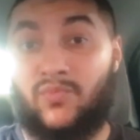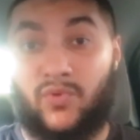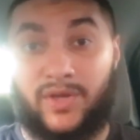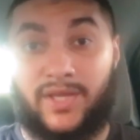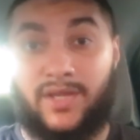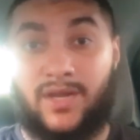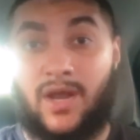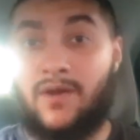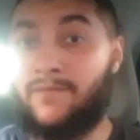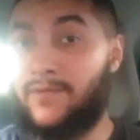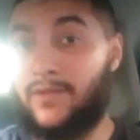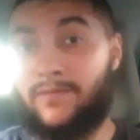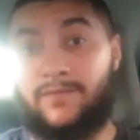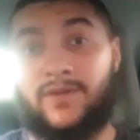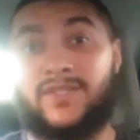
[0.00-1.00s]
working out for
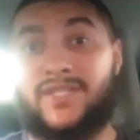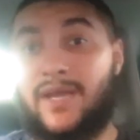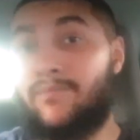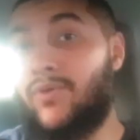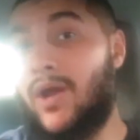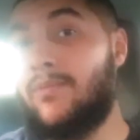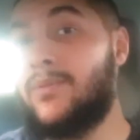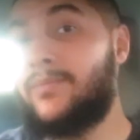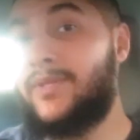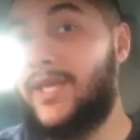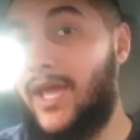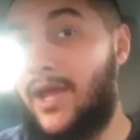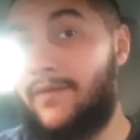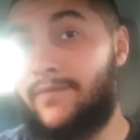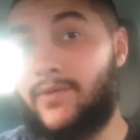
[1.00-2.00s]
the first time probably
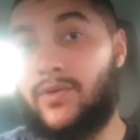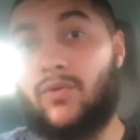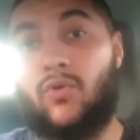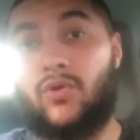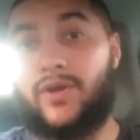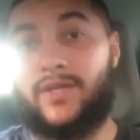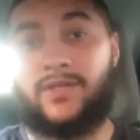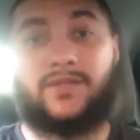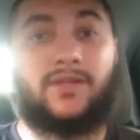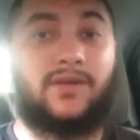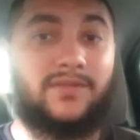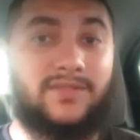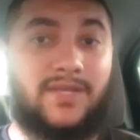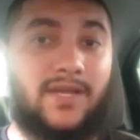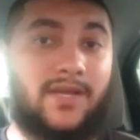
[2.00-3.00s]
ever, or in a
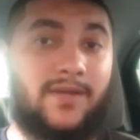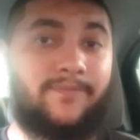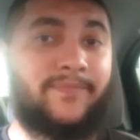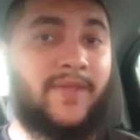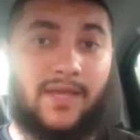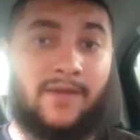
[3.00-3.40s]
long time.